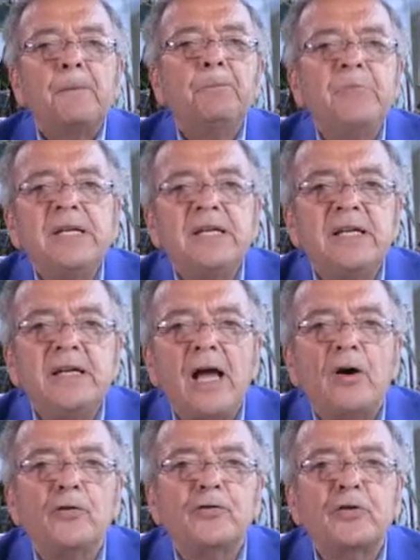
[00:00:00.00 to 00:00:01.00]
Median
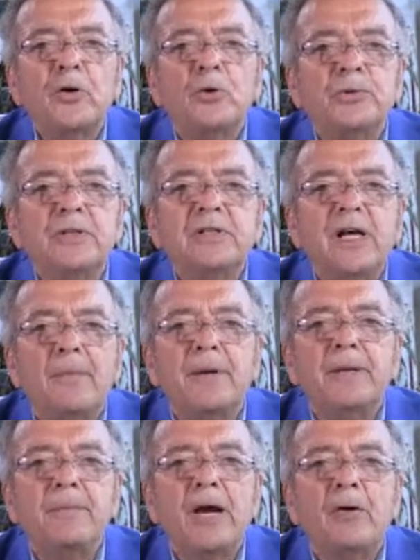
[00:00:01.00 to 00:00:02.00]
household income
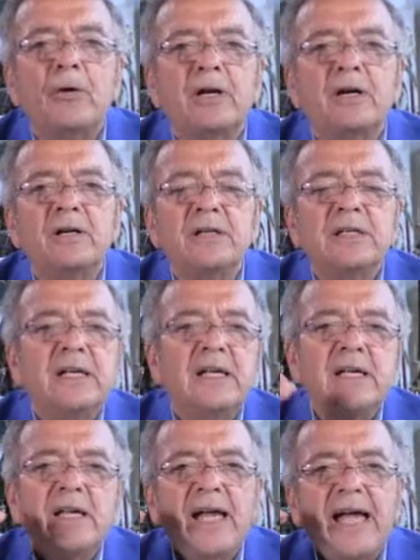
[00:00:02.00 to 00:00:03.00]
in America
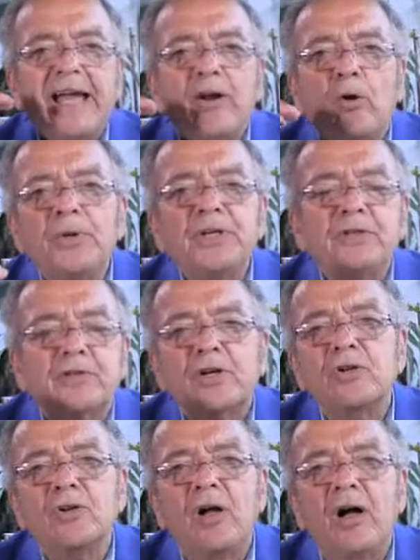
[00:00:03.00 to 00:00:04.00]
had only
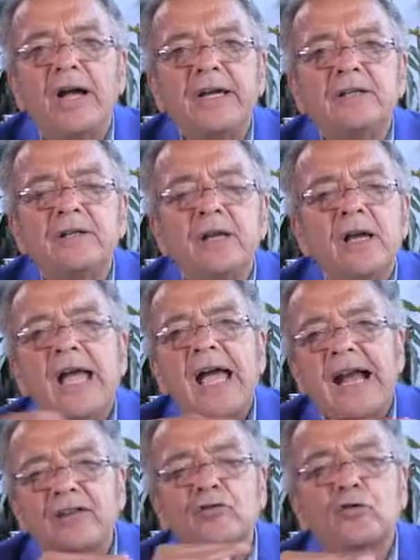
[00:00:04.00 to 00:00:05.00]
declined
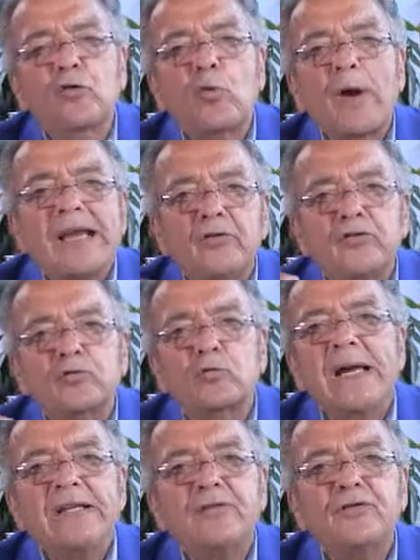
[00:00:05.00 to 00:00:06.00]
at its greatest
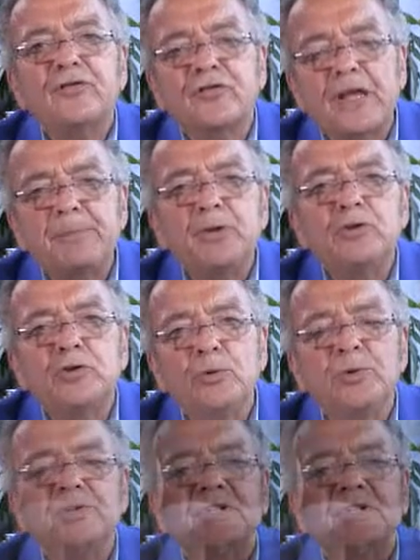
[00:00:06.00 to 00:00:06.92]
rate since they've been doing